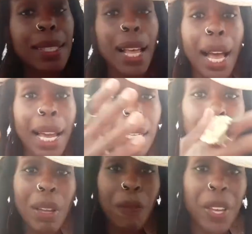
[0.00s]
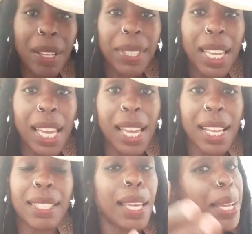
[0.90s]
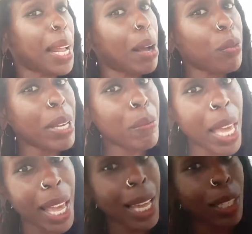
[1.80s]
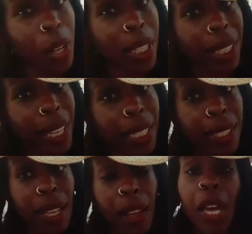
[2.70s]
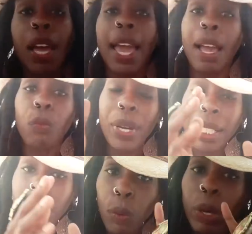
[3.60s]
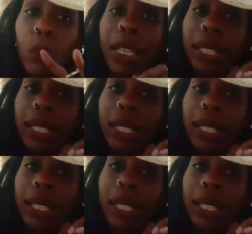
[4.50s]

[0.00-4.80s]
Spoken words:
siding with 50 and saying how we mad and all that kind of stuff. And we want to